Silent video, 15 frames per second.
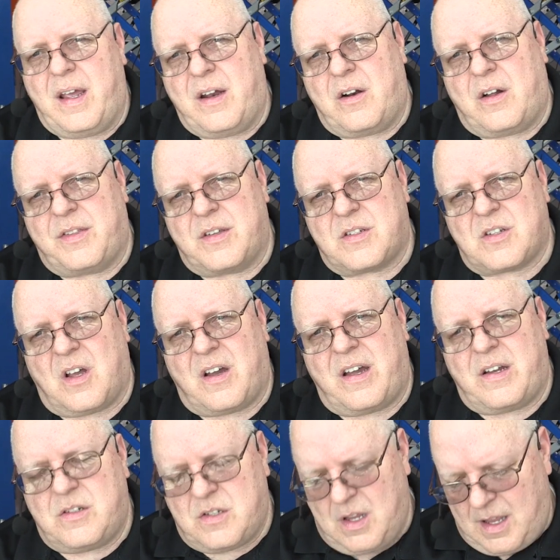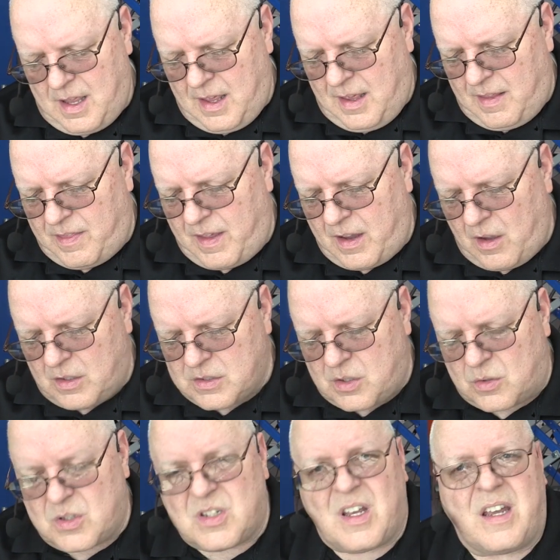in on the sides, they
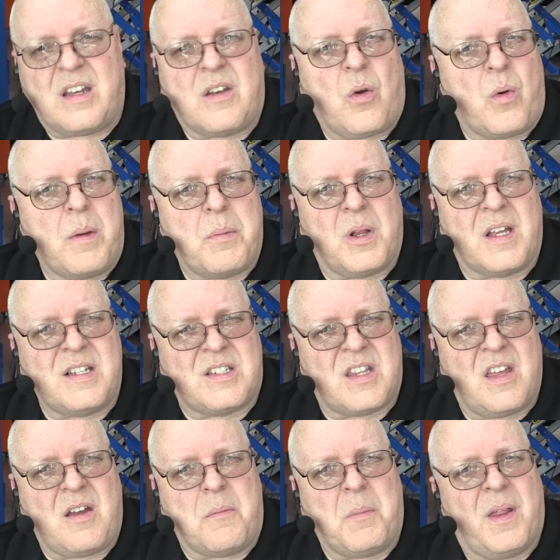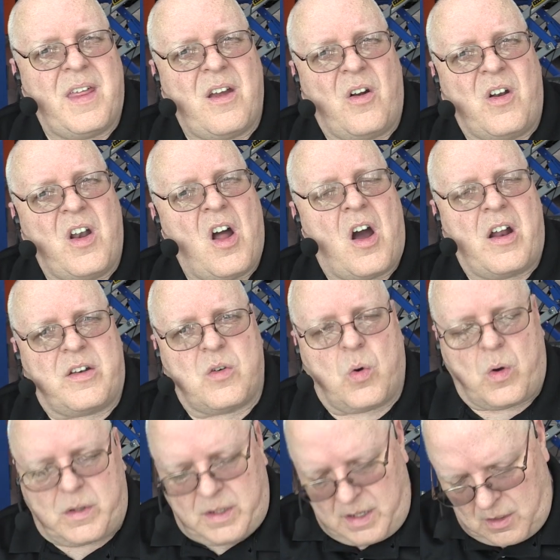also say to replace them, but they are not
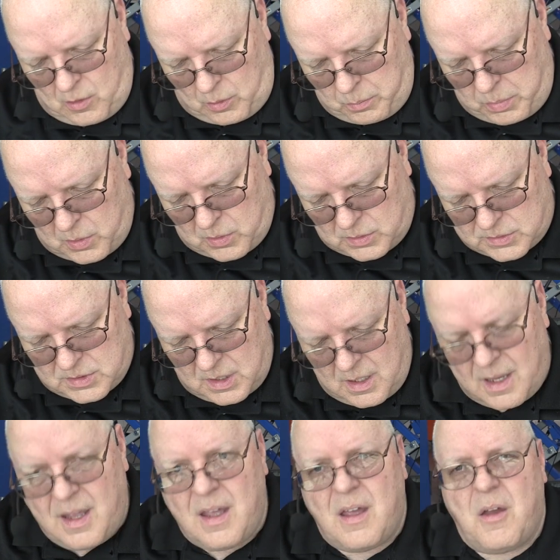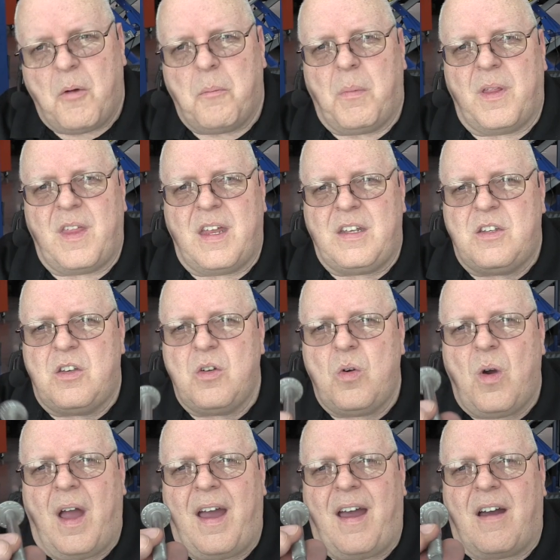torque to yield bolts. But they
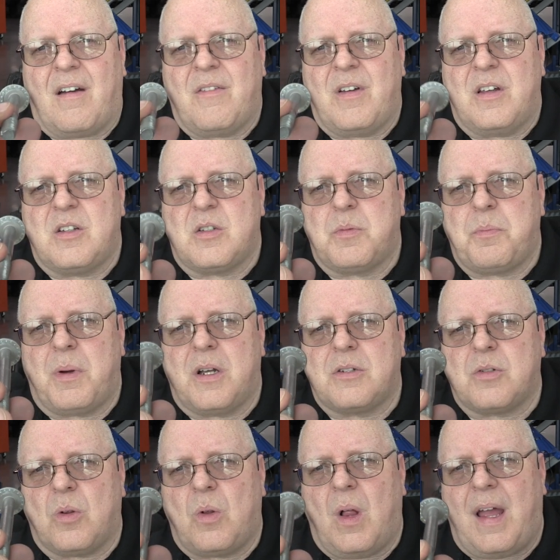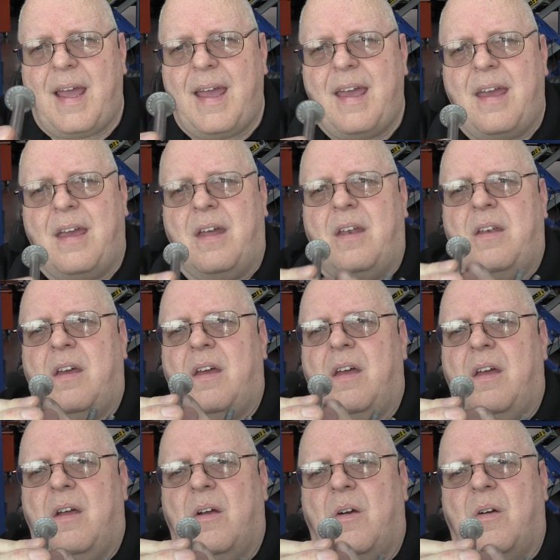do have a special head
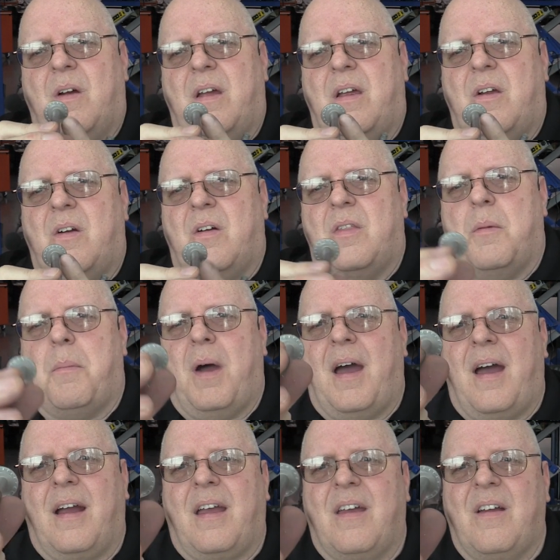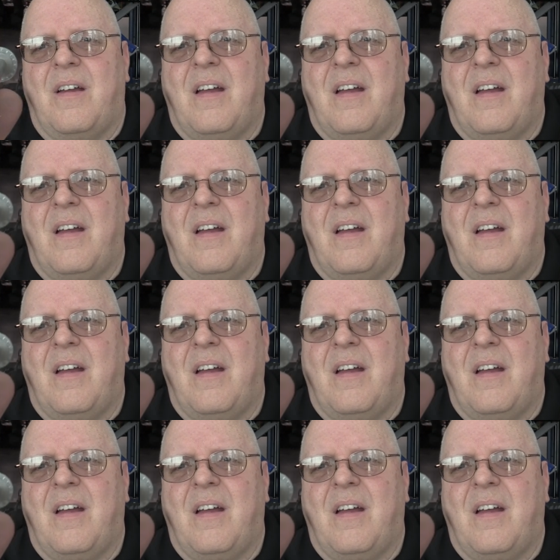right here on the back